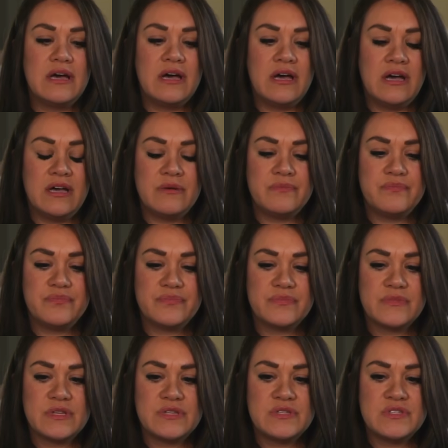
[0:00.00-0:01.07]
Um,
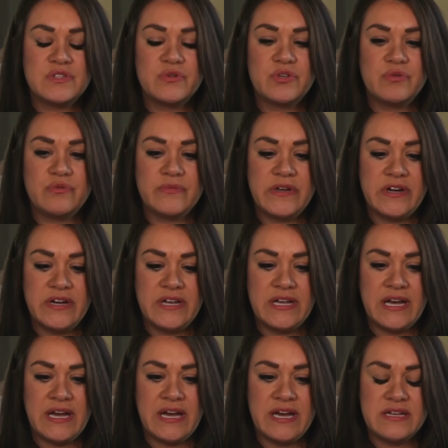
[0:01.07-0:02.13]
so you were married
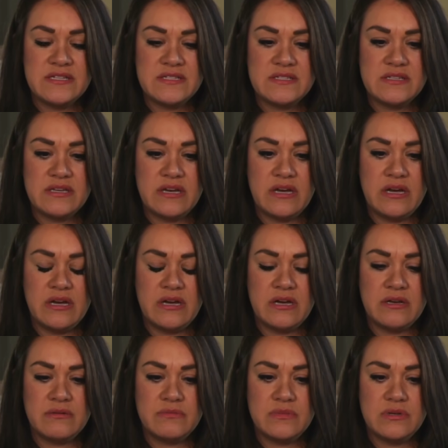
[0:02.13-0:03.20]
at
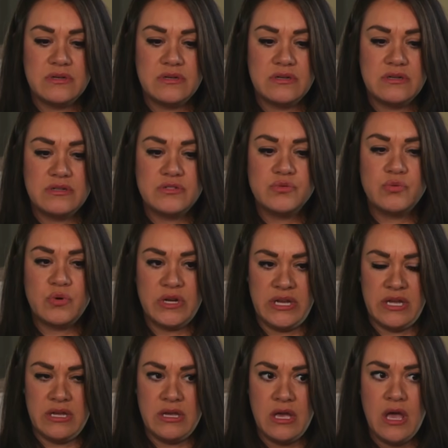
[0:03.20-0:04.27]

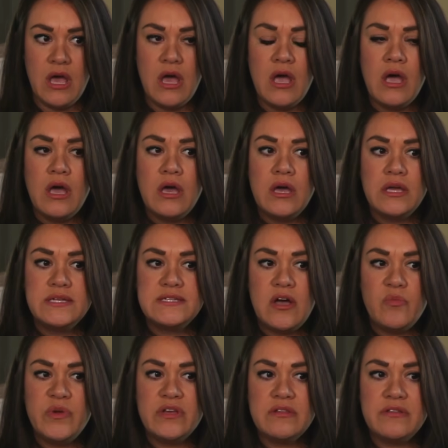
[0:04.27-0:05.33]
20. Tell
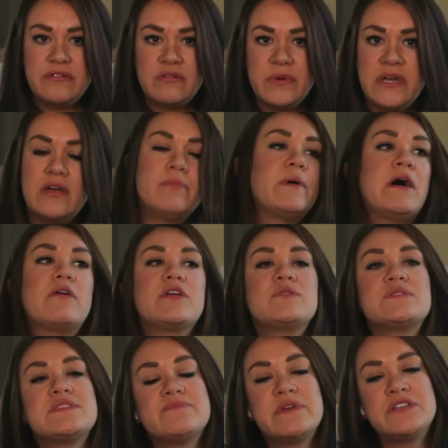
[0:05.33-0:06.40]
me a little bit about, you
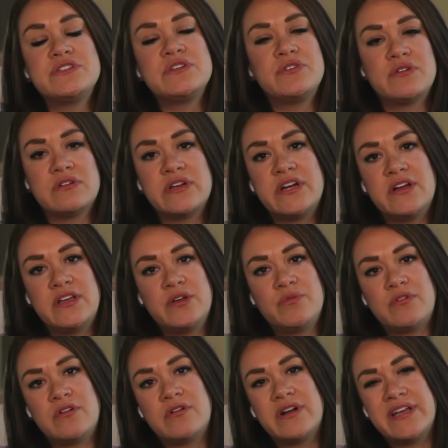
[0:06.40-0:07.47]
mentioned earlier you
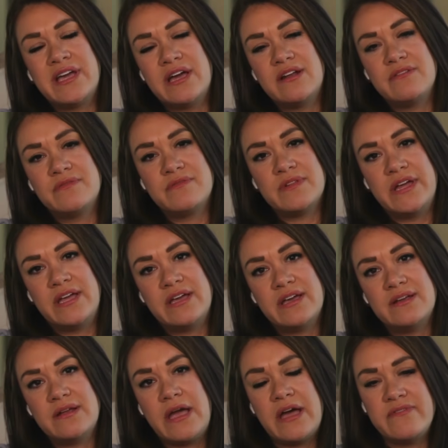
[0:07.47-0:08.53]
were already kind of like
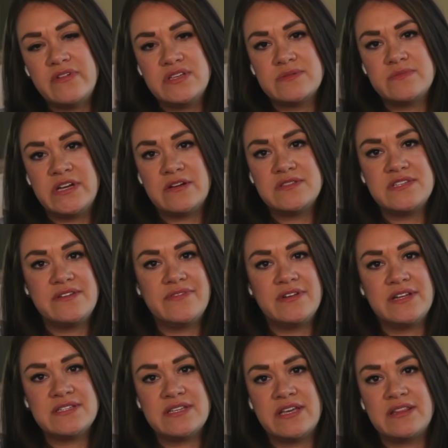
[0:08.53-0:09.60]
having some doubts even
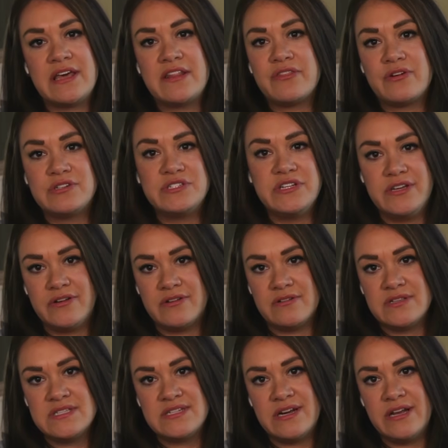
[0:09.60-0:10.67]
as like that
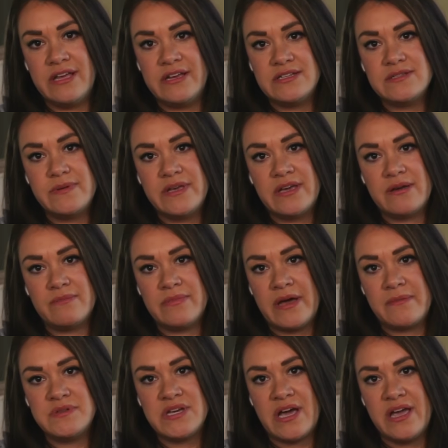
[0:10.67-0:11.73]
13-year-old studying to become
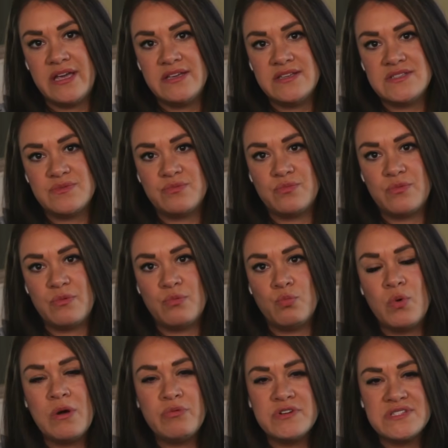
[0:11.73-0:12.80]
baptized.
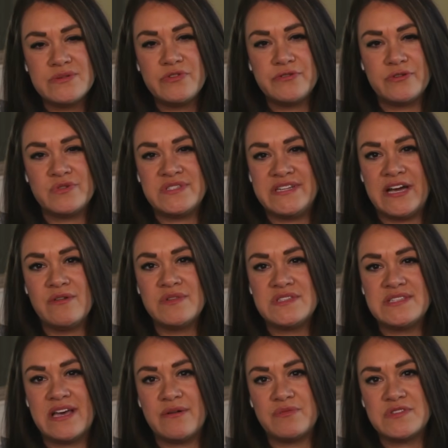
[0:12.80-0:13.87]
What were some of those doubts
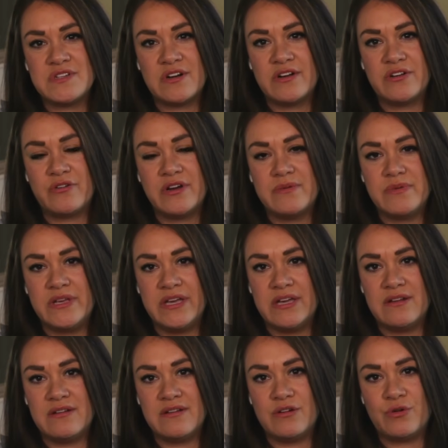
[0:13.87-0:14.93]
that started creeping
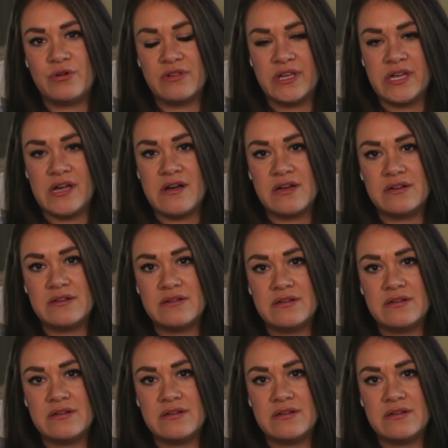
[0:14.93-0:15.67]
in early on?